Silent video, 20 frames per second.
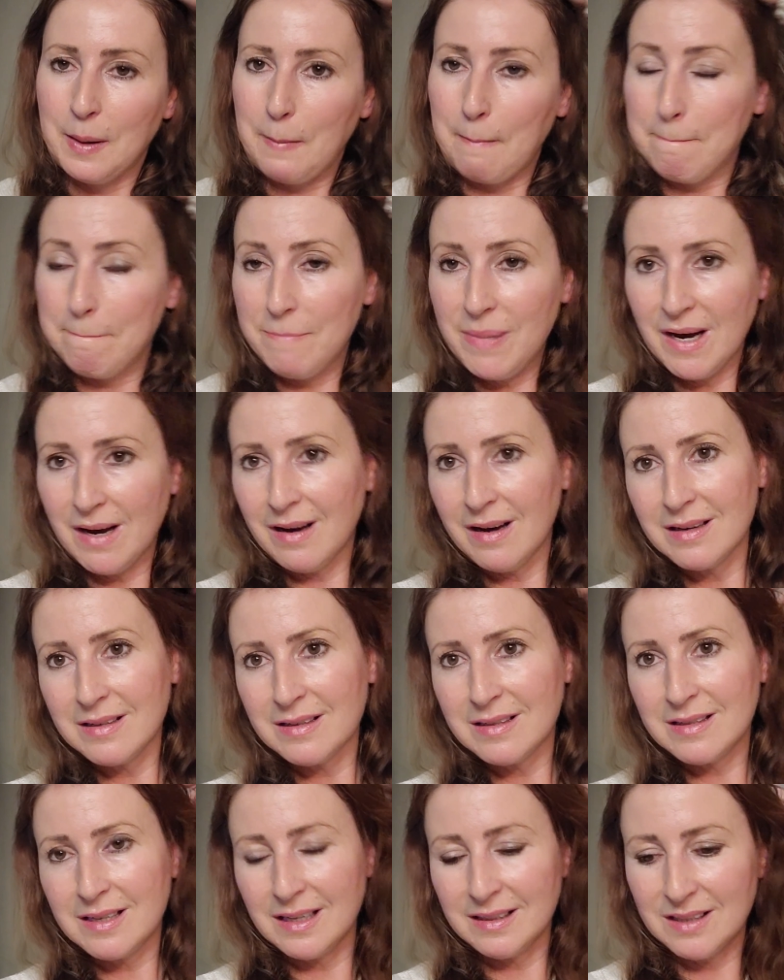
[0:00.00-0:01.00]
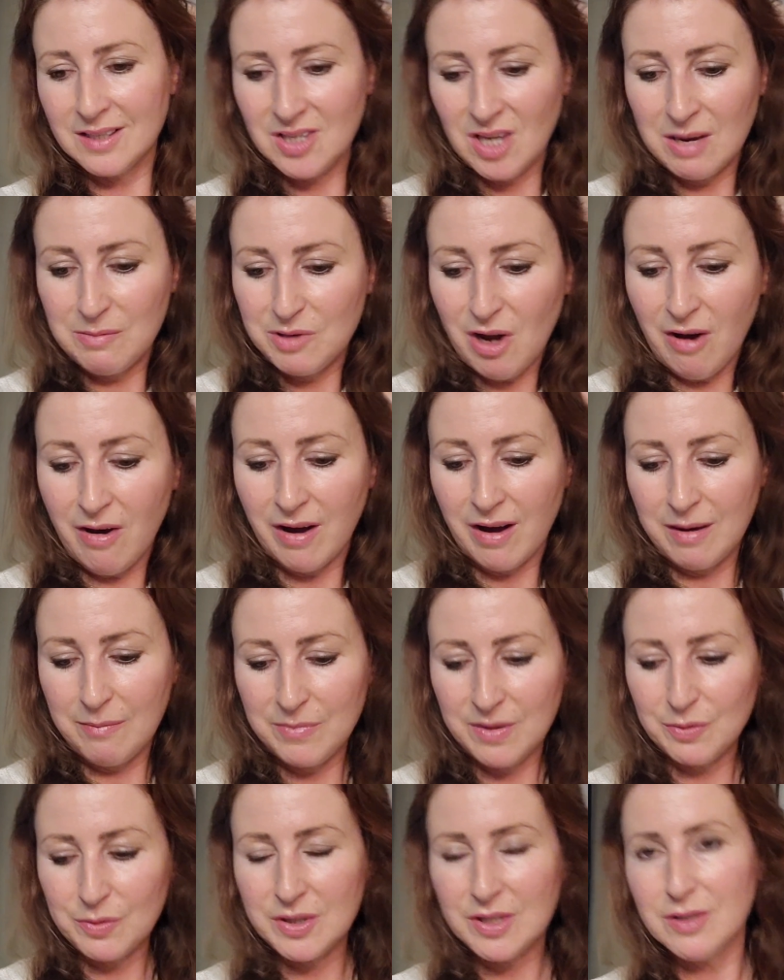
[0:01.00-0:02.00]
but at the same
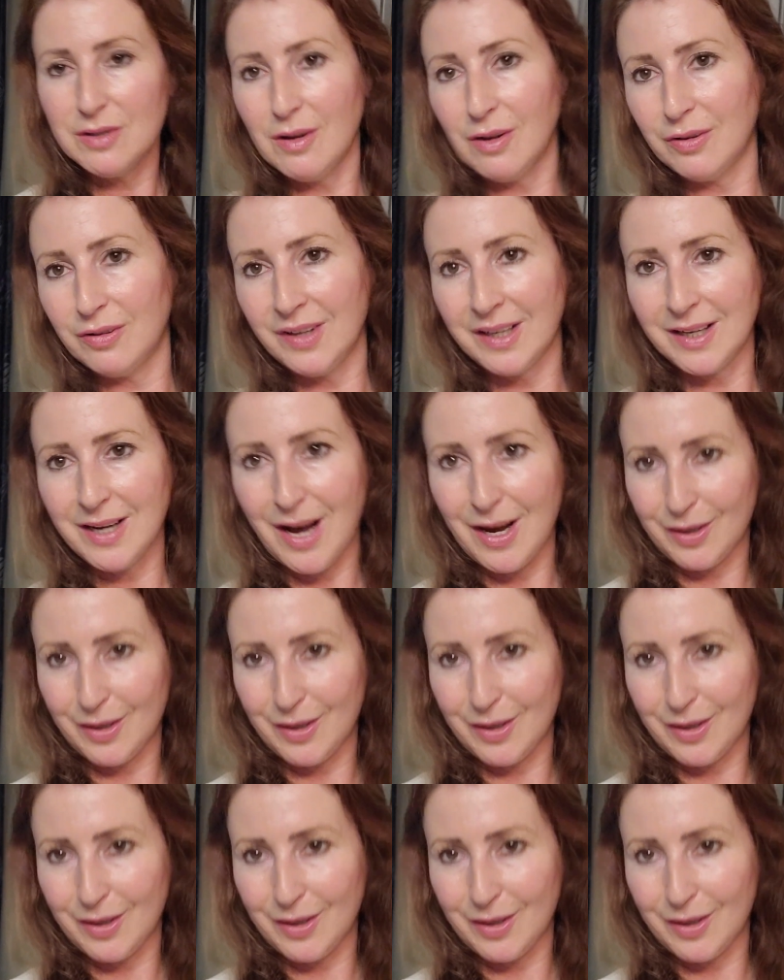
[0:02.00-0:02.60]
time, there was nothing